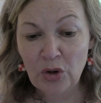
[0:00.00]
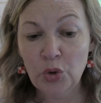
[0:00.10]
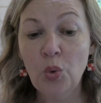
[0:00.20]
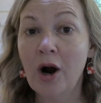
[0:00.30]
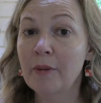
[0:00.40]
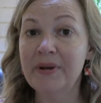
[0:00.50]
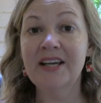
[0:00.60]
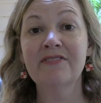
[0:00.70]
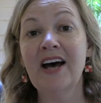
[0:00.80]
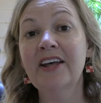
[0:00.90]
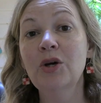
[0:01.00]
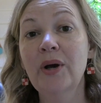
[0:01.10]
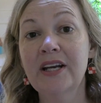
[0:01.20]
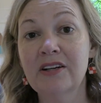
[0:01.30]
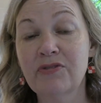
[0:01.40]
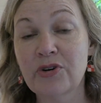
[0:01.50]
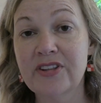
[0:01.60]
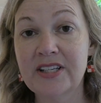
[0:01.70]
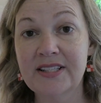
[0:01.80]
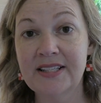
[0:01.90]
who are being evaluated for
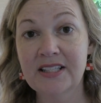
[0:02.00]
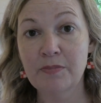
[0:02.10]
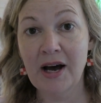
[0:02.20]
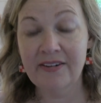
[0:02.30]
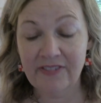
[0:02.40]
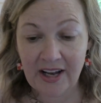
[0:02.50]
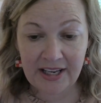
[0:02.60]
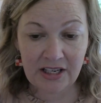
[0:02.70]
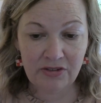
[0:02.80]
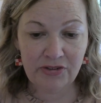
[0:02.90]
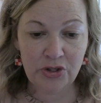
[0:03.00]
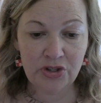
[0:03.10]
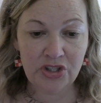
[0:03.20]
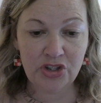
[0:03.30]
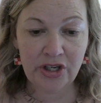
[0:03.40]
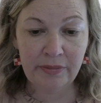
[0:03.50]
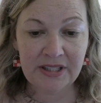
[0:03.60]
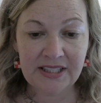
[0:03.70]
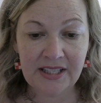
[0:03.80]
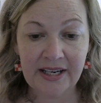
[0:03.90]
the disease-modifying infusion
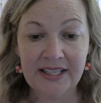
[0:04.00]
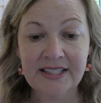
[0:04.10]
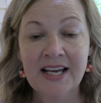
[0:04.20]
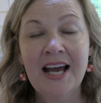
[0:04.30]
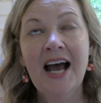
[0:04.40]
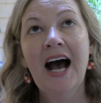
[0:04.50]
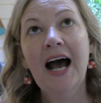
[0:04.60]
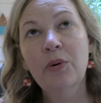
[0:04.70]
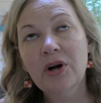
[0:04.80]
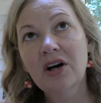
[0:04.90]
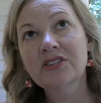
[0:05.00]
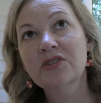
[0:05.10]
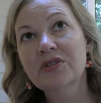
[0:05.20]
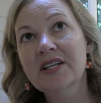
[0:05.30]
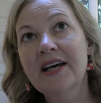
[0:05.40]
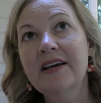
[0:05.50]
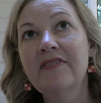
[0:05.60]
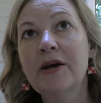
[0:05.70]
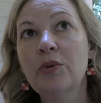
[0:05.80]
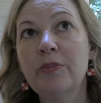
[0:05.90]
treatment studies. I would also say
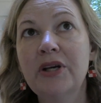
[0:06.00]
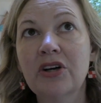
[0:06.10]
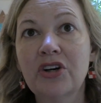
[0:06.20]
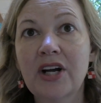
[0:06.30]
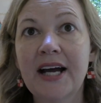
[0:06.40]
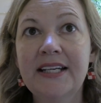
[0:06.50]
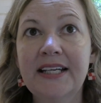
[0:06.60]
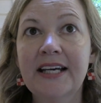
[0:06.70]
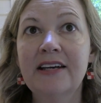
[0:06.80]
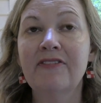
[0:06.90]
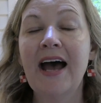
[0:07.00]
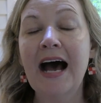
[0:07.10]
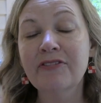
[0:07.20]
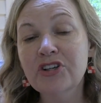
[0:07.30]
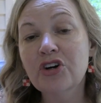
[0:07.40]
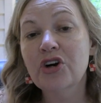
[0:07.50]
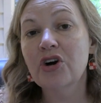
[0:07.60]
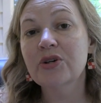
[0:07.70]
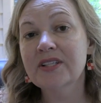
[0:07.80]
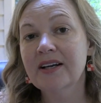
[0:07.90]
they would be a good idea if after
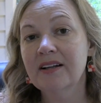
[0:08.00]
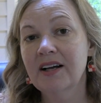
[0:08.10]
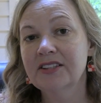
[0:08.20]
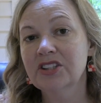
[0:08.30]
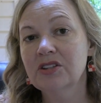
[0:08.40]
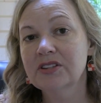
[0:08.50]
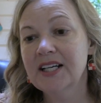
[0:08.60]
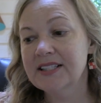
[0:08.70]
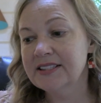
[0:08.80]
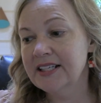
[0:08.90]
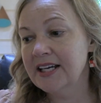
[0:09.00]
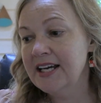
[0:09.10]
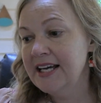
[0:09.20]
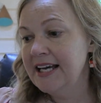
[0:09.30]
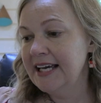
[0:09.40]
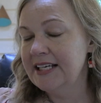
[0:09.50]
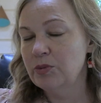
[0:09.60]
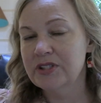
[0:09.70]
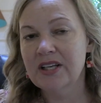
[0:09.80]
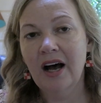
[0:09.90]
neuropsychological testing, it
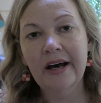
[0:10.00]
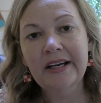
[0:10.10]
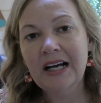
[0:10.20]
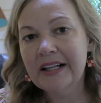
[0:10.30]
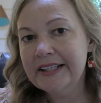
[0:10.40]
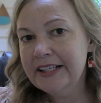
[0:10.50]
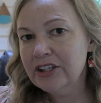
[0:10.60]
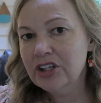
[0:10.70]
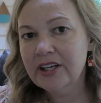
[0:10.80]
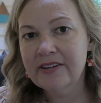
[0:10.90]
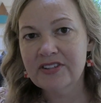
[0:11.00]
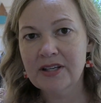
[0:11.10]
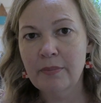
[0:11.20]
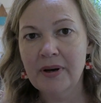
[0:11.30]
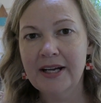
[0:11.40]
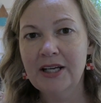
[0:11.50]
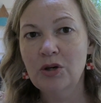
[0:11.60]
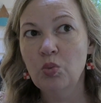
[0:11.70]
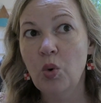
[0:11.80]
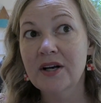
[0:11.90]
was unclear if
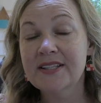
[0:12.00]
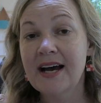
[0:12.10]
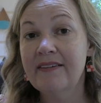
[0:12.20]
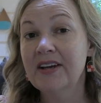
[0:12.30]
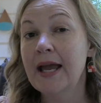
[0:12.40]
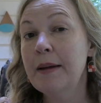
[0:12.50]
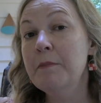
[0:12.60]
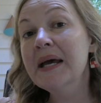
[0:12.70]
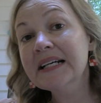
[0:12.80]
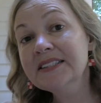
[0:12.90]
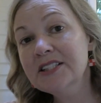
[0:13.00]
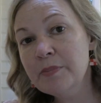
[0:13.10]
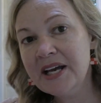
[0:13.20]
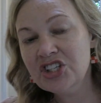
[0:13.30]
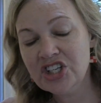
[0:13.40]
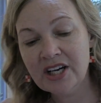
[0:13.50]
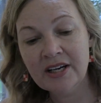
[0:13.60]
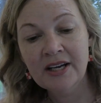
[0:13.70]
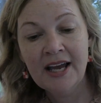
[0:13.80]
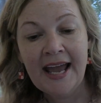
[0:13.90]
somebody was having a mixed
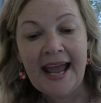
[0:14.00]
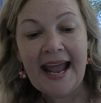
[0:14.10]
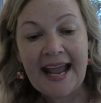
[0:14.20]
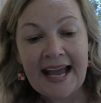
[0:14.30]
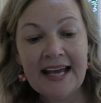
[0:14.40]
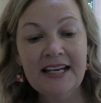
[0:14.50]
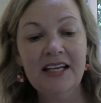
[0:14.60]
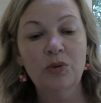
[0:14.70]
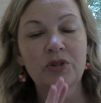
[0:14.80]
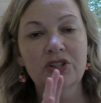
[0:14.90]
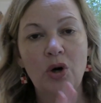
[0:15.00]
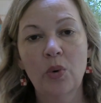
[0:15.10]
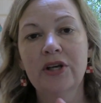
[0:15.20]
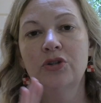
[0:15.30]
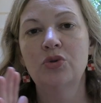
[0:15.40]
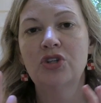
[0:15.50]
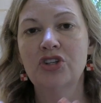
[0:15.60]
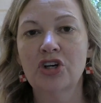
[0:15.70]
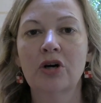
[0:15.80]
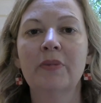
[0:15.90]
dementia and it was going to
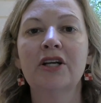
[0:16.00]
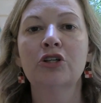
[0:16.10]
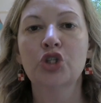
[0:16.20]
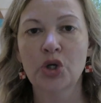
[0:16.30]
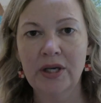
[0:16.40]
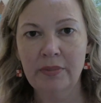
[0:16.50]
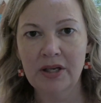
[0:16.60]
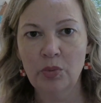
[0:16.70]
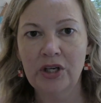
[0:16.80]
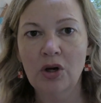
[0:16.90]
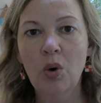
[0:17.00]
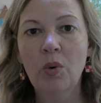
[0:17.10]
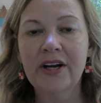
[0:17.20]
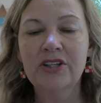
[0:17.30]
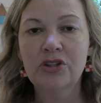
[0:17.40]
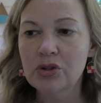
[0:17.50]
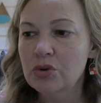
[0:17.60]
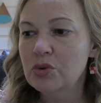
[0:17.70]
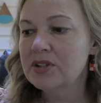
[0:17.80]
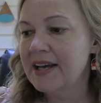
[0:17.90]
determine treatment. We don't want to
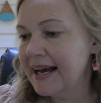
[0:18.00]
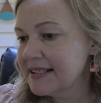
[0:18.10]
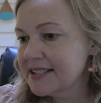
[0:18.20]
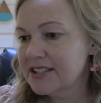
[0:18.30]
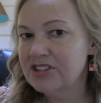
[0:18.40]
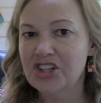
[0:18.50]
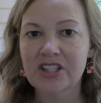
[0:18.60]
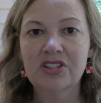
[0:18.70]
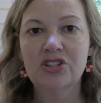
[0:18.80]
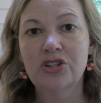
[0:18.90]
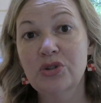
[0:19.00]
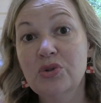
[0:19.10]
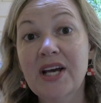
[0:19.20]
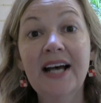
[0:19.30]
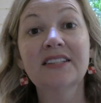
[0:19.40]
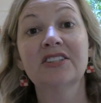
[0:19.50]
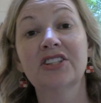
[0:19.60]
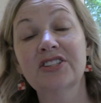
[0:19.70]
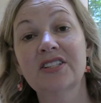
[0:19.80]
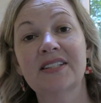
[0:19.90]
do tests just to do tests,
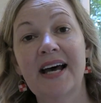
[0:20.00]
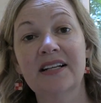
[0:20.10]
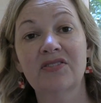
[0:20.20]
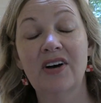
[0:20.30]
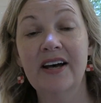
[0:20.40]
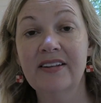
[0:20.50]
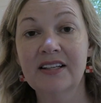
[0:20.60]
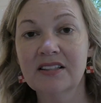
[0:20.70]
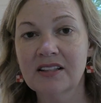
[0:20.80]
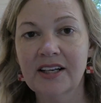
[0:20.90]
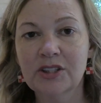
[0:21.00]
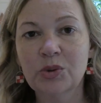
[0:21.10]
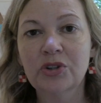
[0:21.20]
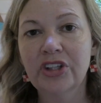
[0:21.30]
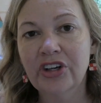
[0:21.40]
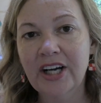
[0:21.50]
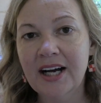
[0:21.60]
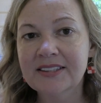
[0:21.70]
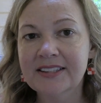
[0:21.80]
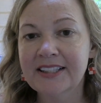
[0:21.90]
just to satisfy the intellectual
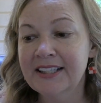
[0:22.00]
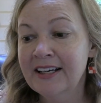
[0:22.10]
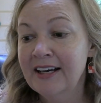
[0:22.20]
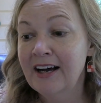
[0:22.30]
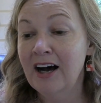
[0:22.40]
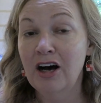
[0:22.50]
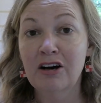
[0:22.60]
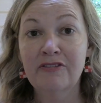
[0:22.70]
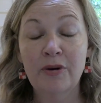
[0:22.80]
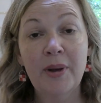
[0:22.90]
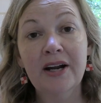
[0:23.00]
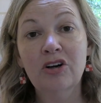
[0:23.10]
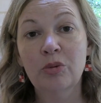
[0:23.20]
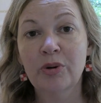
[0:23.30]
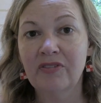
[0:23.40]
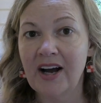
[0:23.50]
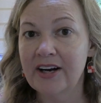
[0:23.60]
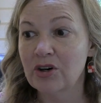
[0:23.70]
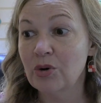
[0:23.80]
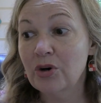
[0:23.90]
curiosity of a medical
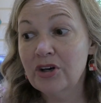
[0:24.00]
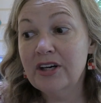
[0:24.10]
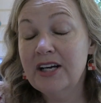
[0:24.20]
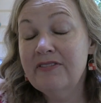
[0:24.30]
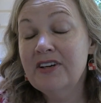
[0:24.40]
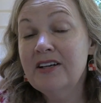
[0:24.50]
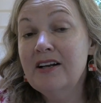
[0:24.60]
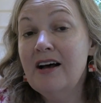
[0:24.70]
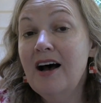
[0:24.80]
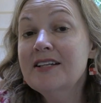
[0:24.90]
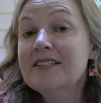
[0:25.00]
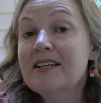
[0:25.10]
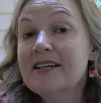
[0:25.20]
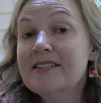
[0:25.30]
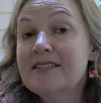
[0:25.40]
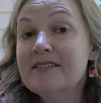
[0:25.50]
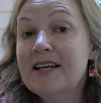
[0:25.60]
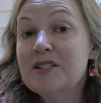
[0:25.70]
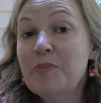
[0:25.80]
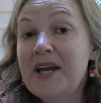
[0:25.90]
provider or even us as
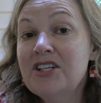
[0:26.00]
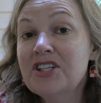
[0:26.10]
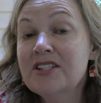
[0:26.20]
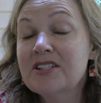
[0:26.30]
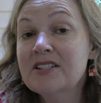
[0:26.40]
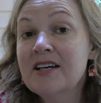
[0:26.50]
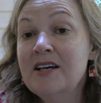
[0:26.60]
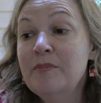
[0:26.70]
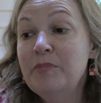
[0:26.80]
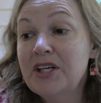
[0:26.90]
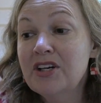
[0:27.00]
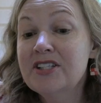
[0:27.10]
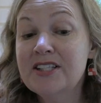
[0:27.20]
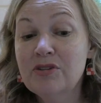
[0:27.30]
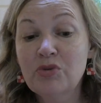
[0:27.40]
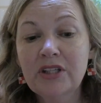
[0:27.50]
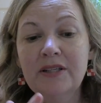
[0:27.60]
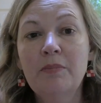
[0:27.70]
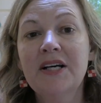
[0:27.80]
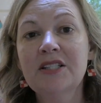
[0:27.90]
patients, because it
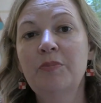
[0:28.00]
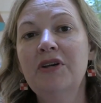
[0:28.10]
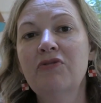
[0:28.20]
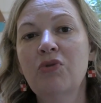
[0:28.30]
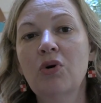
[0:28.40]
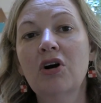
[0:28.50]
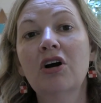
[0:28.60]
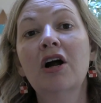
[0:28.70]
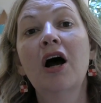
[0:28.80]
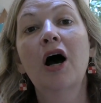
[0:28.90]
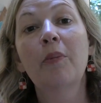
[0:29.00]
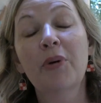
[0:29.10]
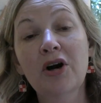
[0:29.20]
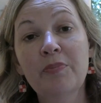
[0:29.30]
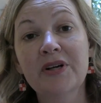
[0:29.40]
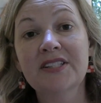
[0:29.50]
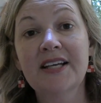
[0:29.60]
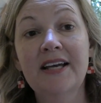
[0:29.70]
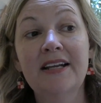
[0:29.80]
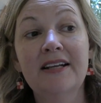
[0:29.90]
really must be for a purpose.
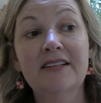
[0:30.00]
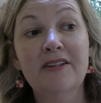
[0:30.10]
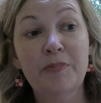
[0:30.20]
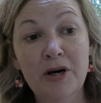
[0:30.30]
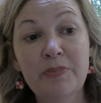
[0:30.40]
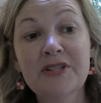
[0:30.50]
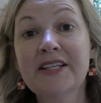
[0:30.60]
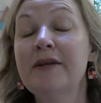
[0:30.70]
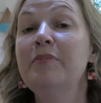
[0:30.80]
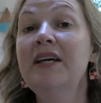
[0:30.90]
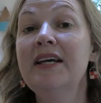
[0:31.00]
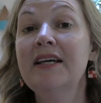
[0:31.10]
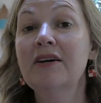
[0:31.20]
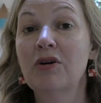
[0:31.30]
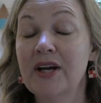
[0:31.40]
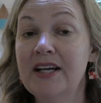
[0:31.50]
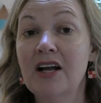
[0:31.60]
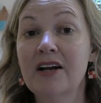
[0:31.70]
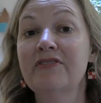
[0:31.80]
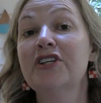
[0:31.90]
And the purpose can be, okay,
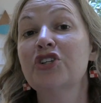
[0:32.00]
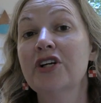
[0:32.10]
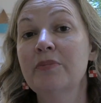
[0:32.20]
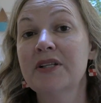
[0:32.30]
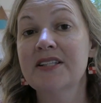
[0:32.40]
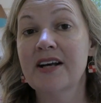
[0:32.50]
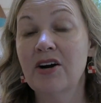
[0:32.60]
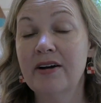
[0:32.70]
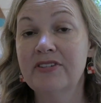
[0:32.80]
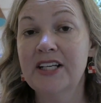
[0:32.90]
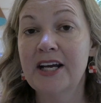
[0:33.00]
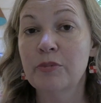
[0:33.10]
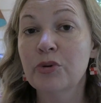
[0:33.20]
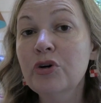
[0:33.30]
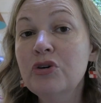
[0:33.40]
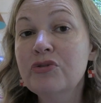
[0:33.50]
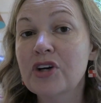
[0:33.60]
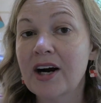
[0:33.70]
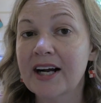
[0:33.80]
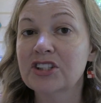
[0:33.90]
none of the treatments that are FDA approved
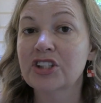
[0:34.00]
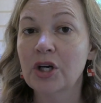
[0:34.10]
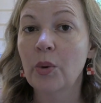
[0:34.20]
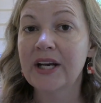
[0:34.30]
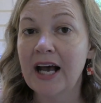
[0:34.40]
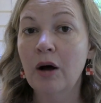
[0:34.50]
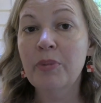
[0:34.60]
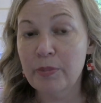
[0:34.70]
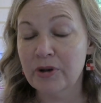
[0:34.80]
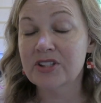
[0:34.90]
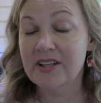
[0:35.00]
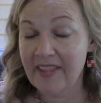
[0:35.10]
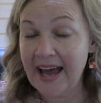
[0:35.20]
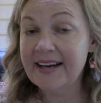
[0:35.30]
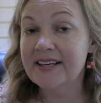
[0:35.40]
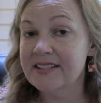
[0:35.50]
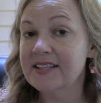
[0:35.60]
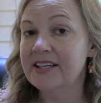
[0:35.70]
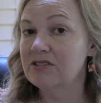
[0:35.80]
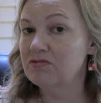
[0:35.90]
are actually going to help the person. That
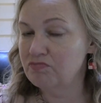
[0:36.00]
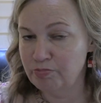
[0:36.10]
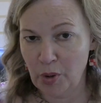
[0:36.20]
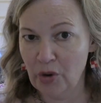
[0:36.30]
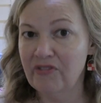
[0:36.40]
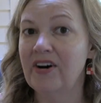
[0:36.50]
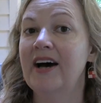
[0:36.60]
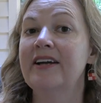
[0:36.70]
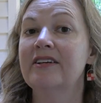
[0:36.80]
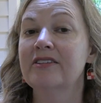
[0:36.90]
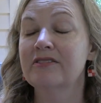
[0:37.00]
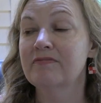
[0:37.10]
is a bona fide,